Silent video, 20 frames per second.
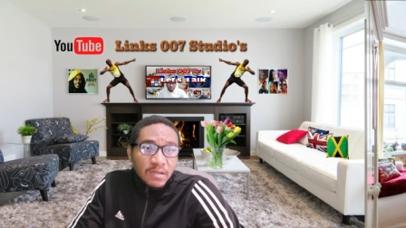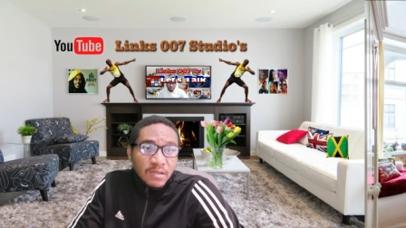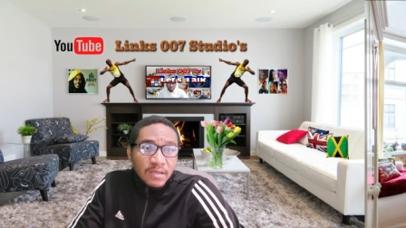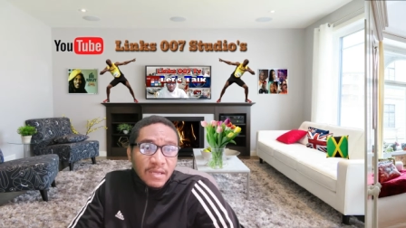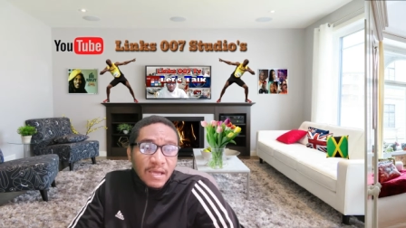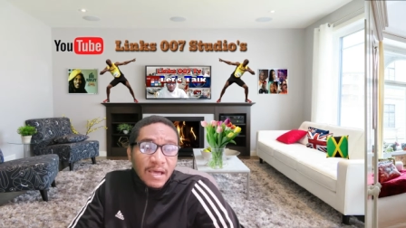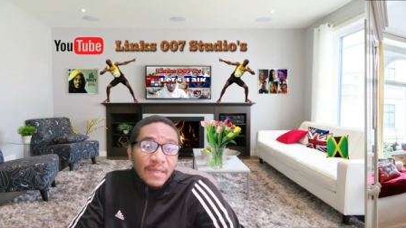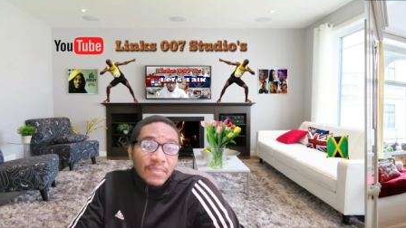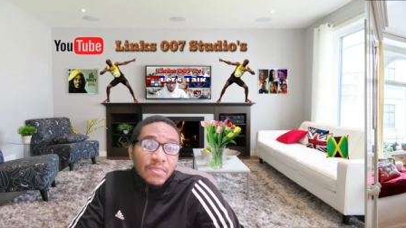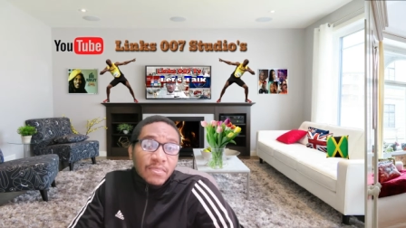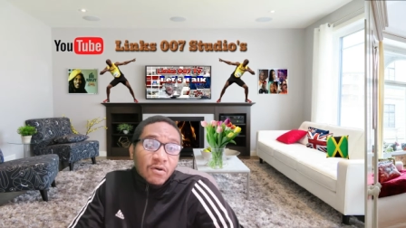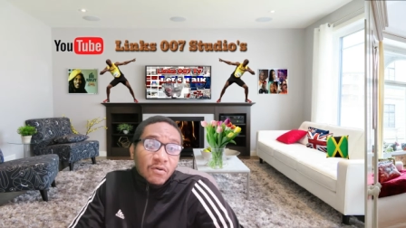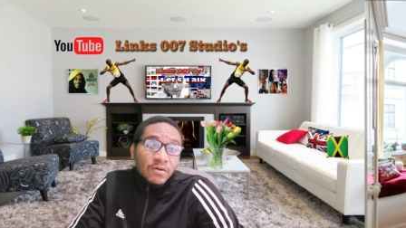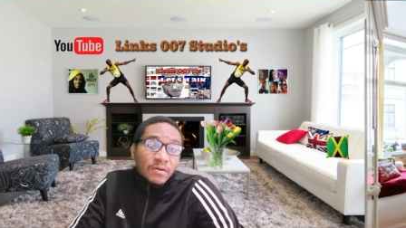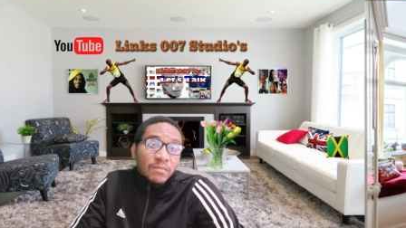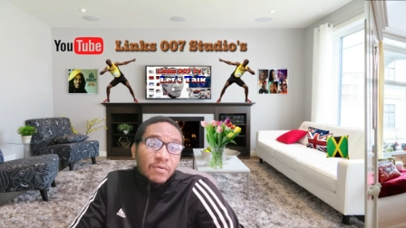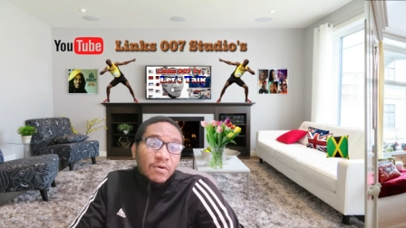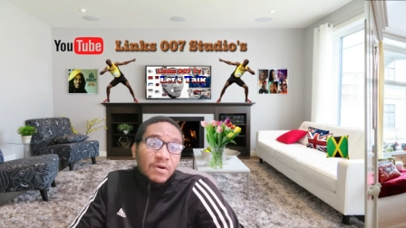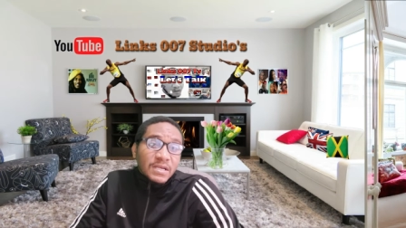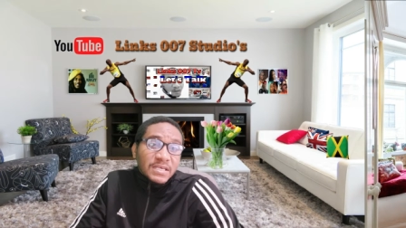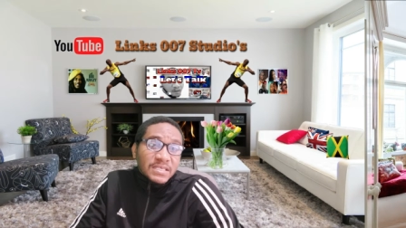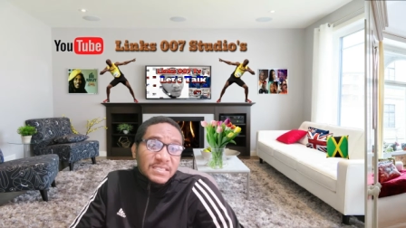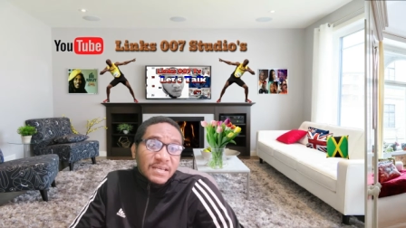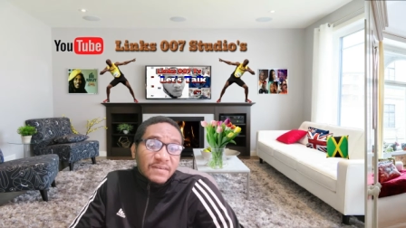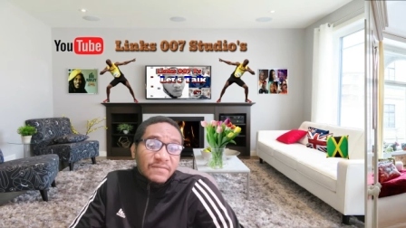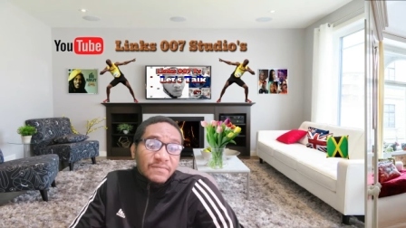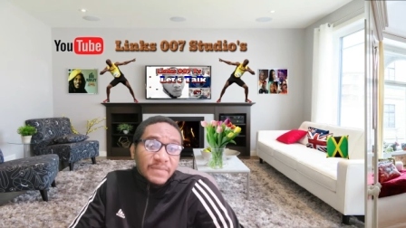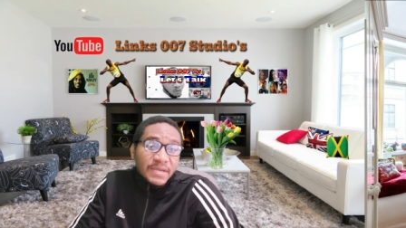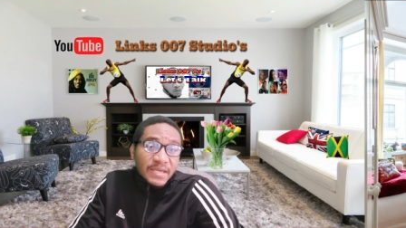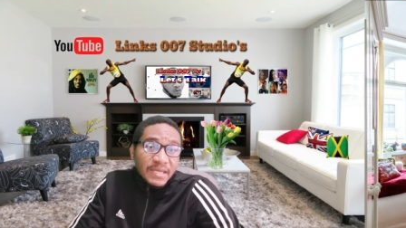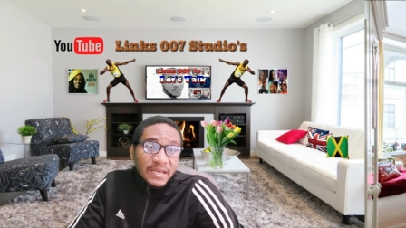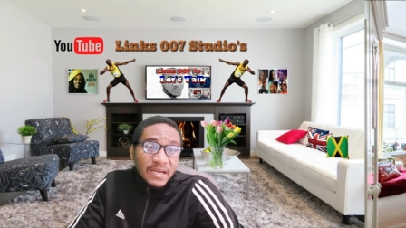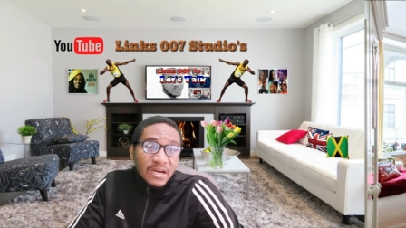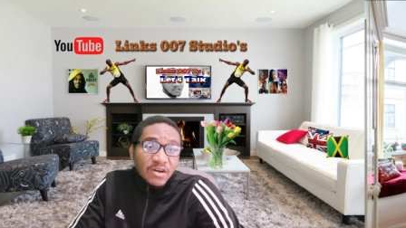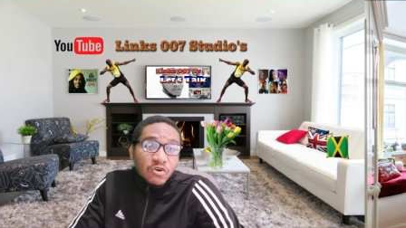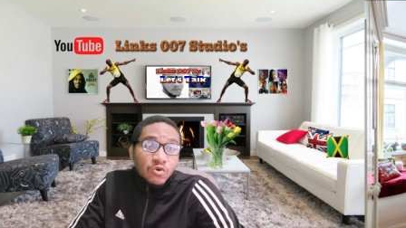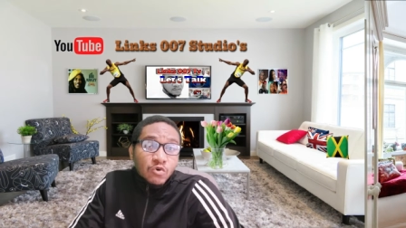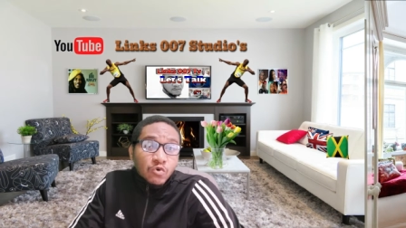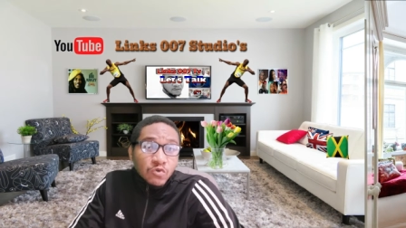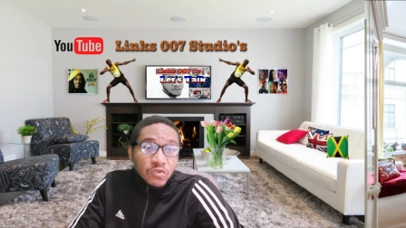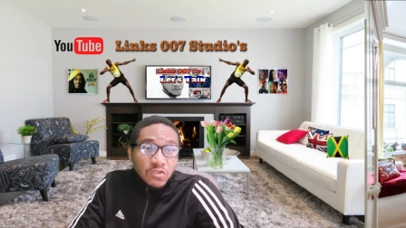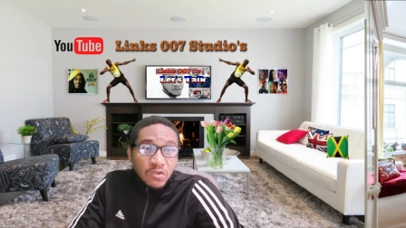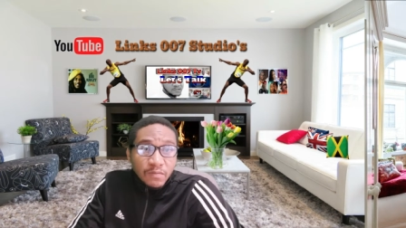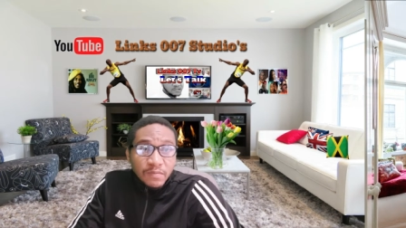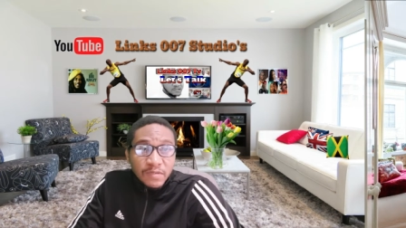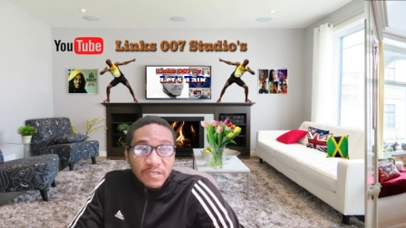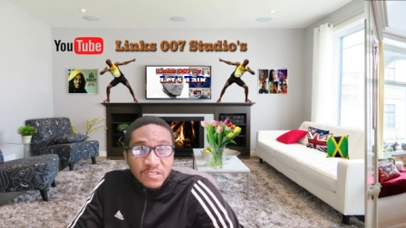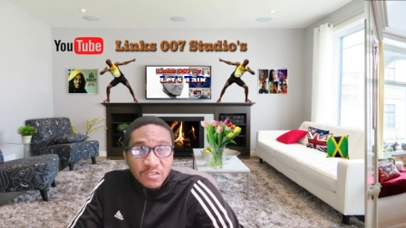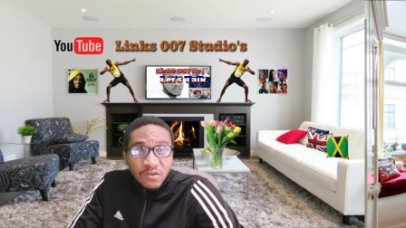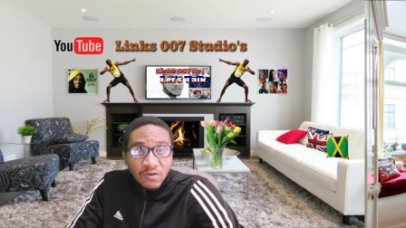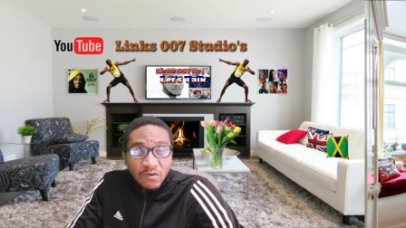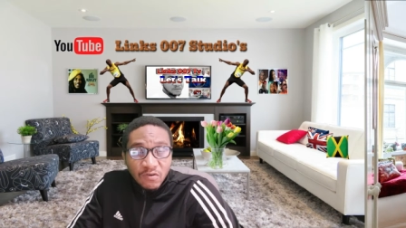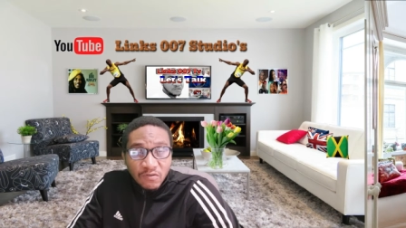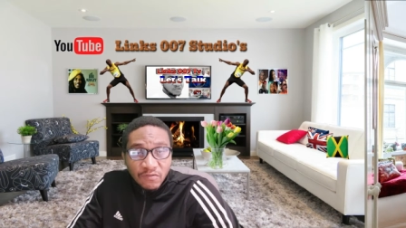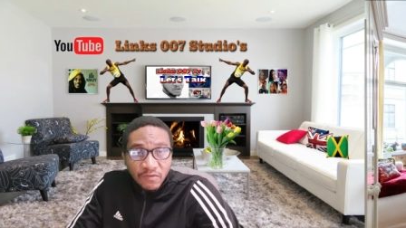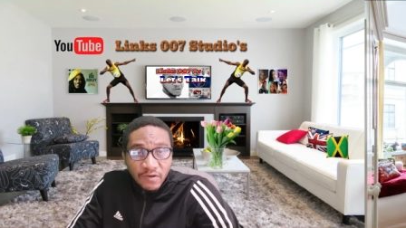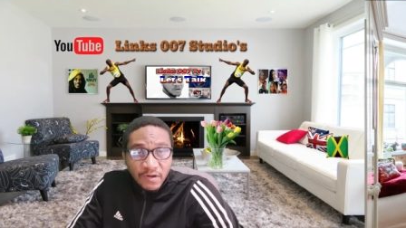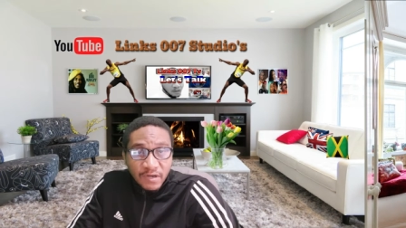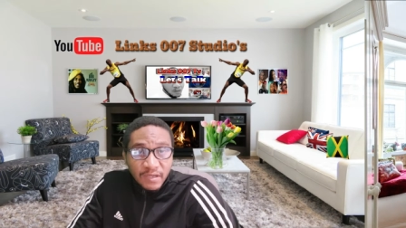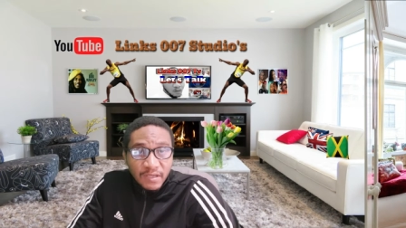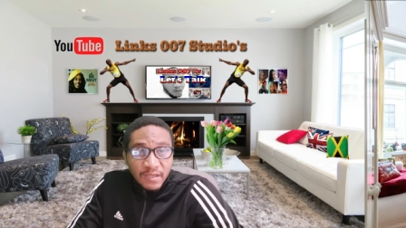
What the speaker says: and now the police have made a gruesome discovery